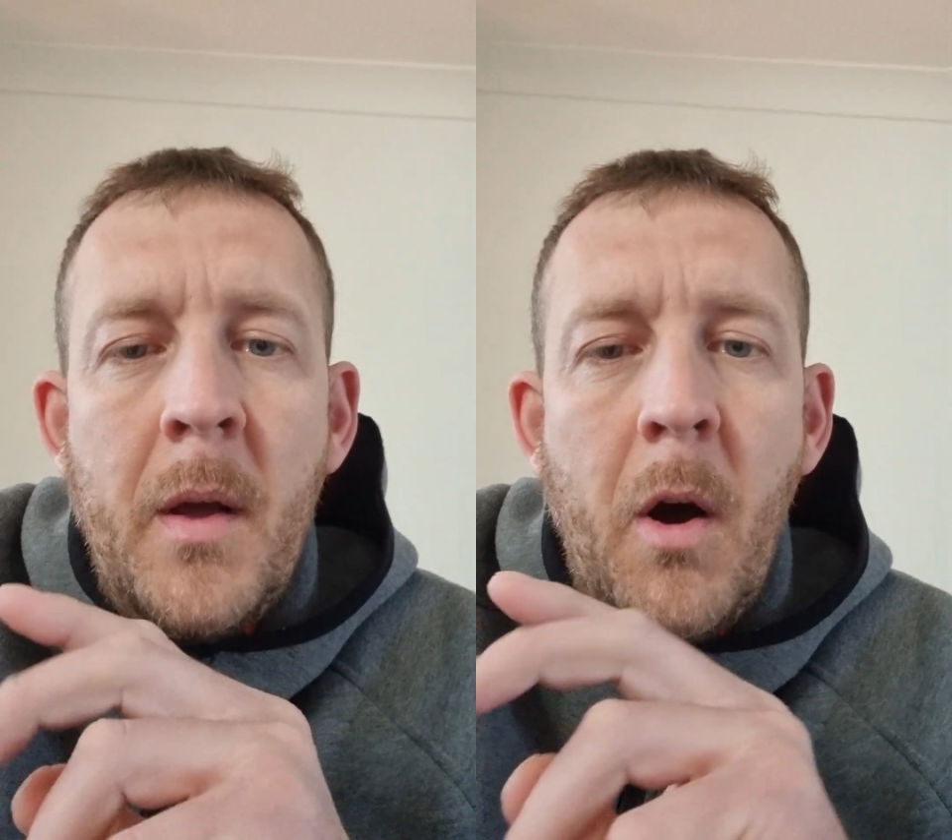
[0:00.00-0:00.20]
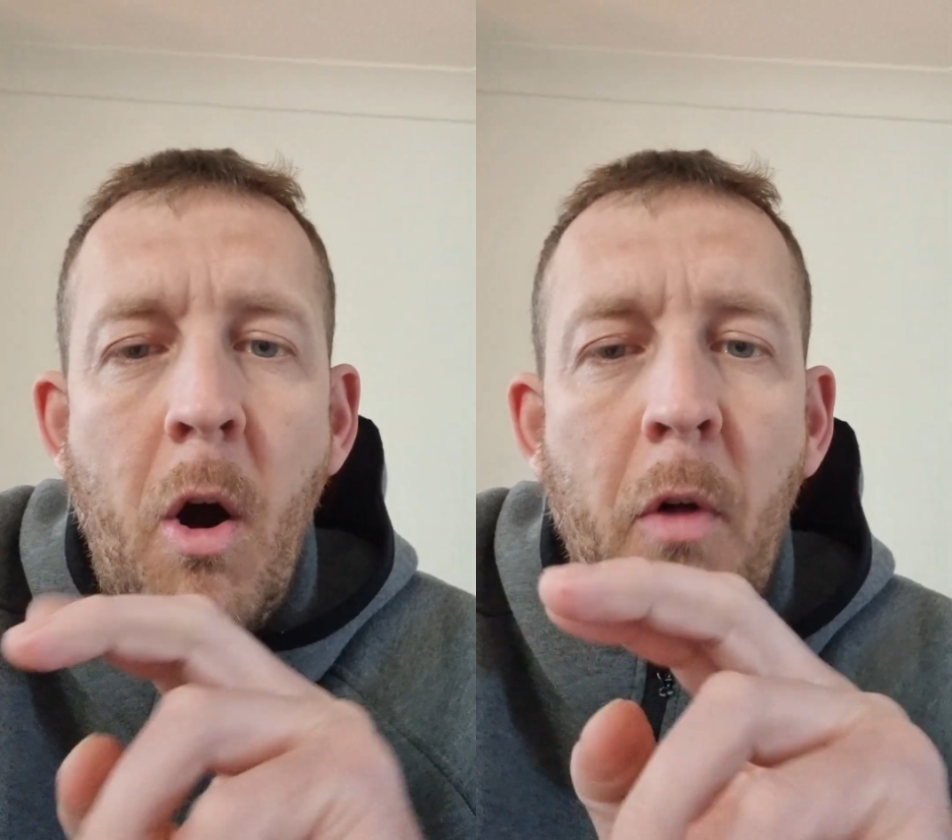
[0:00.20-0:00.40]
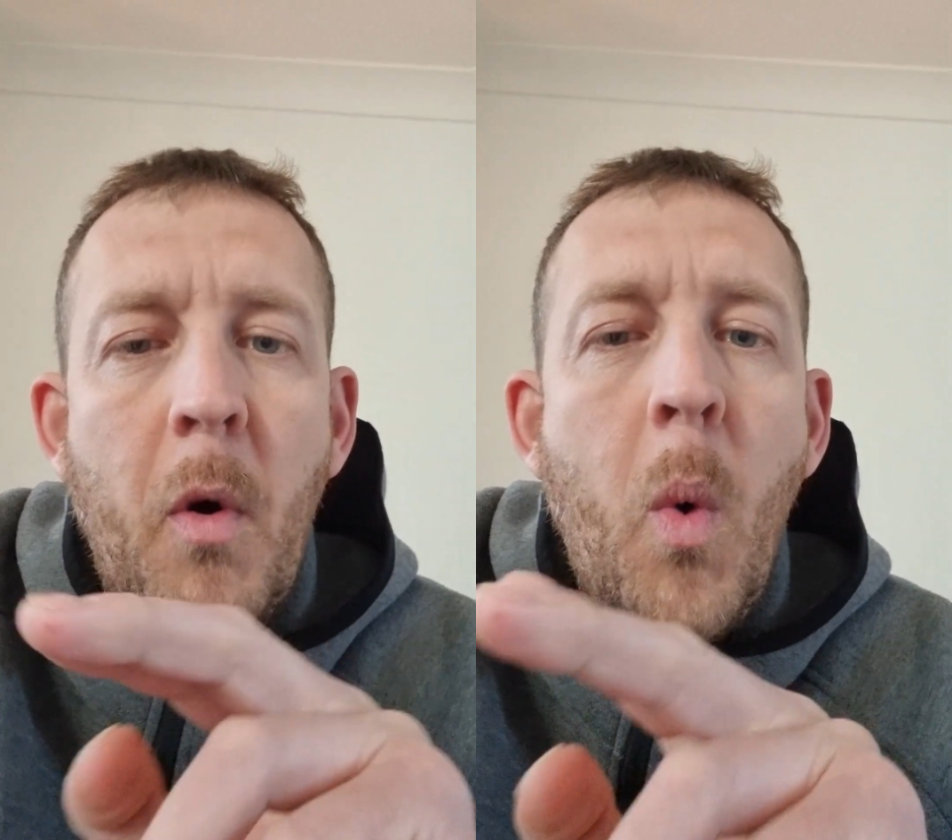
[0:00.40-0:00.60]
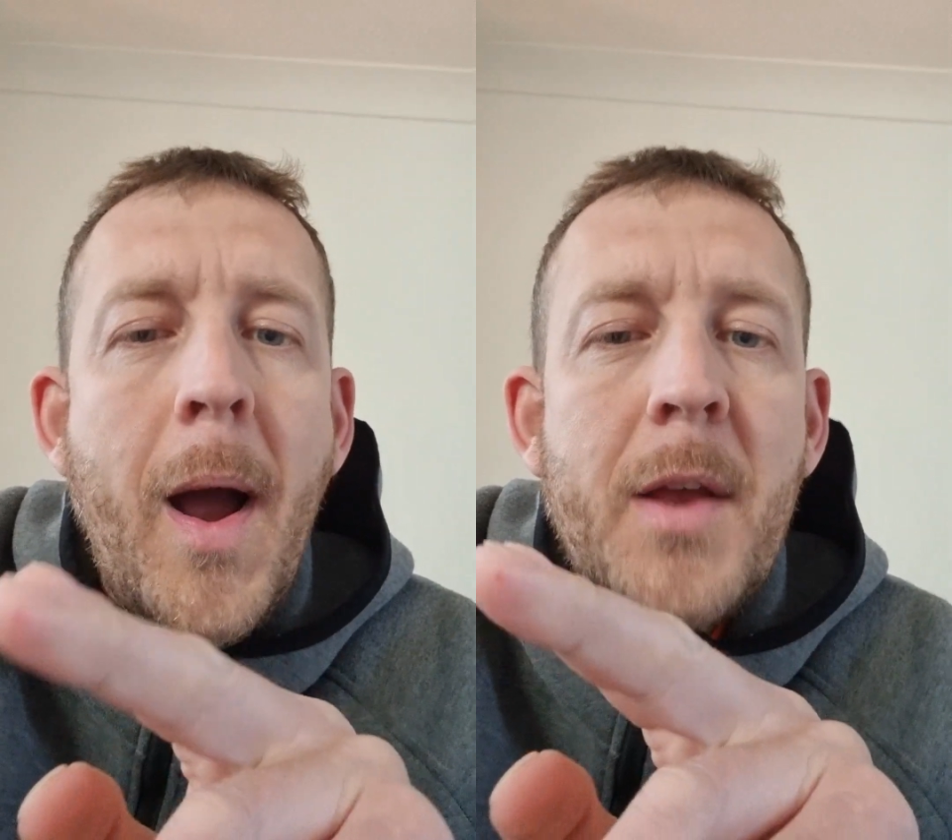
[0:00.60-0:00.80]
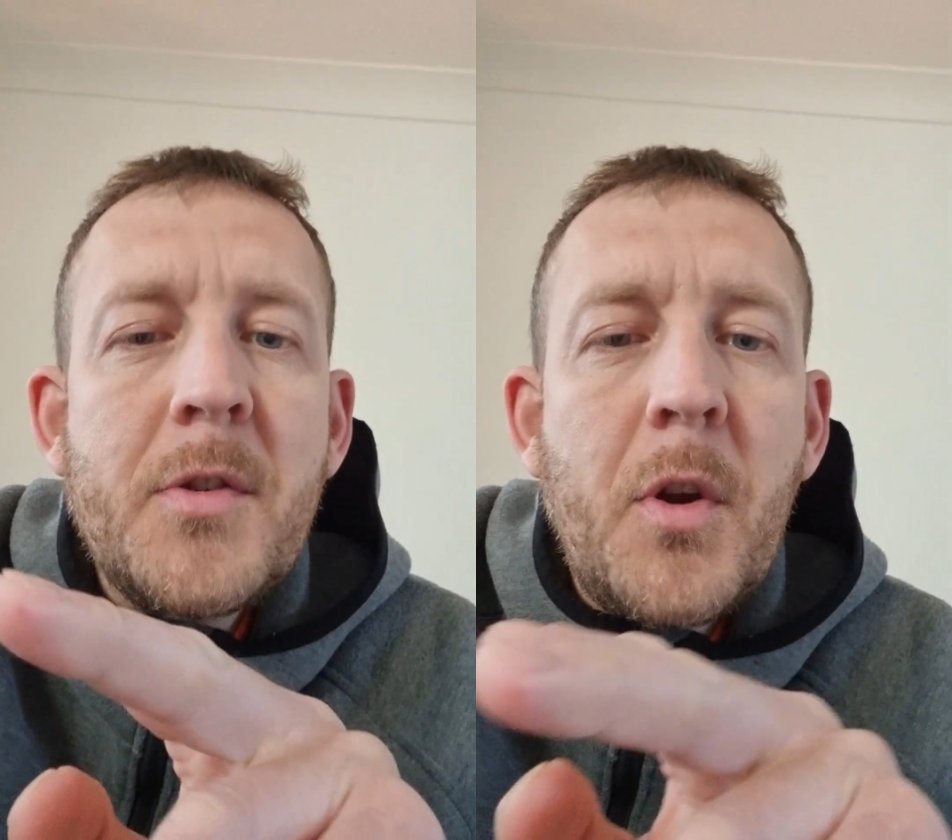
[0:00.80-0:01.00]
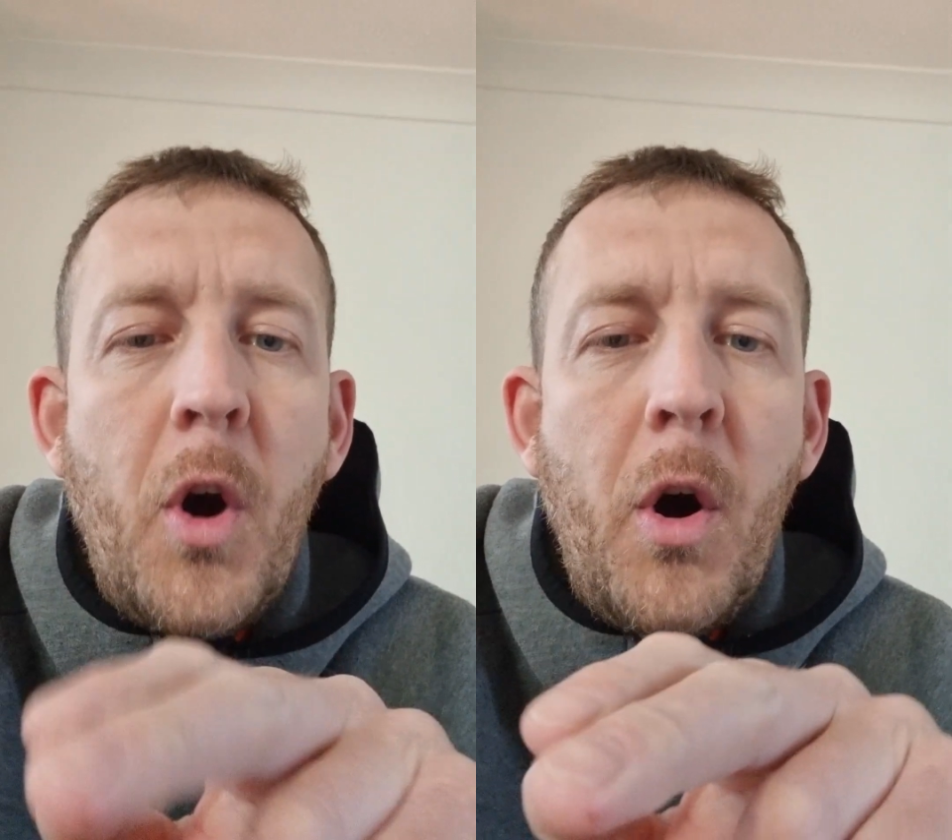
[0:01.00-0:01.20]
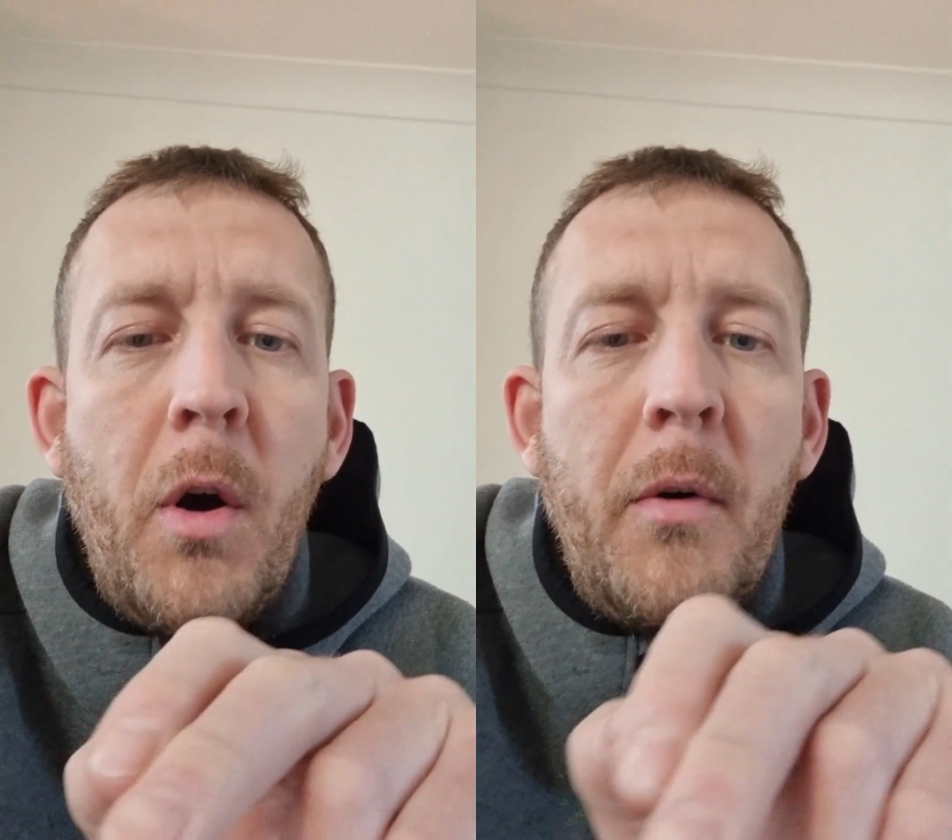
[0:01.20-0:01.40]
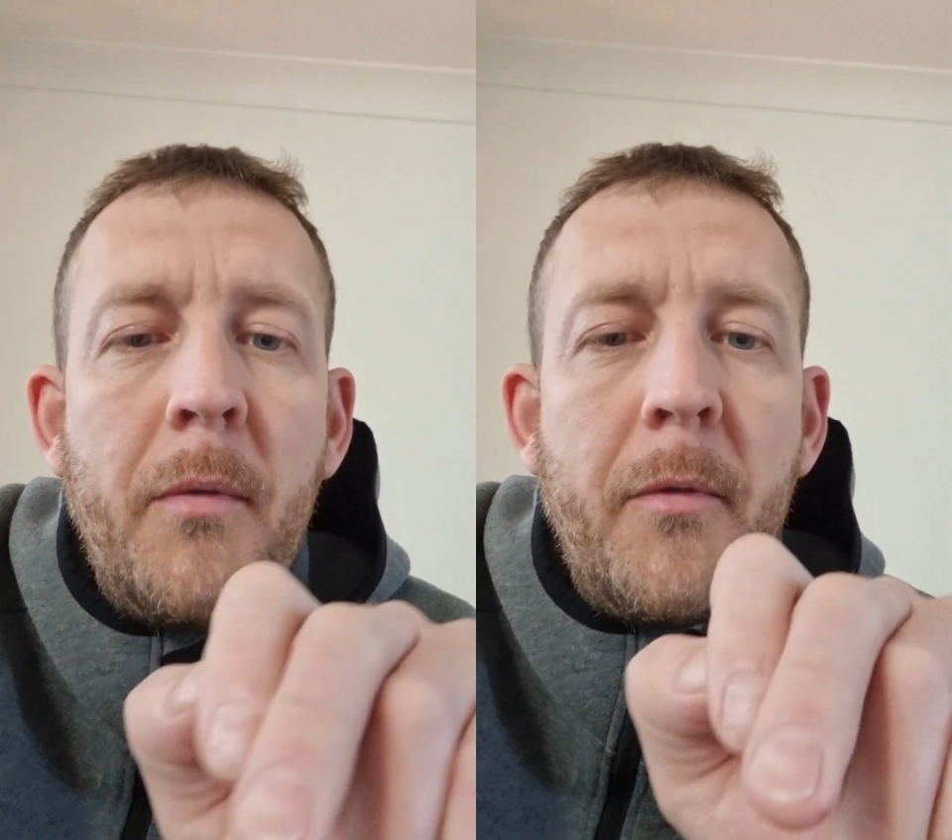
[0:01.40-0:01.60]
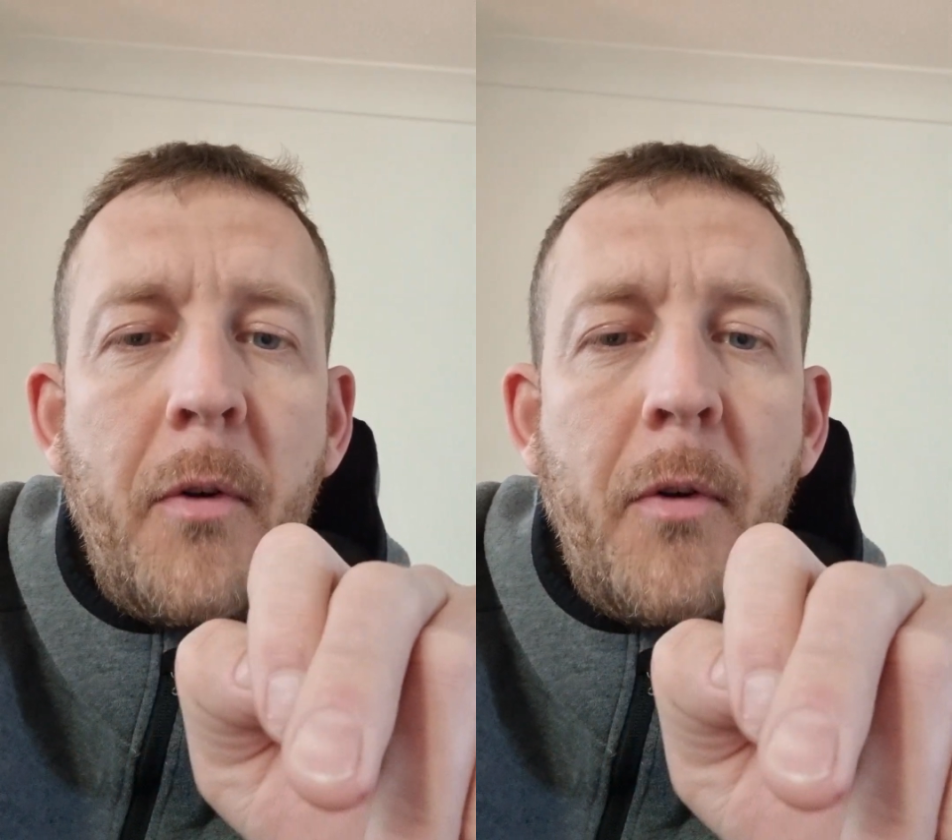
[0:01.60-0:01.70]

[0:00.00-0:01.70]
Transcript: All the wires go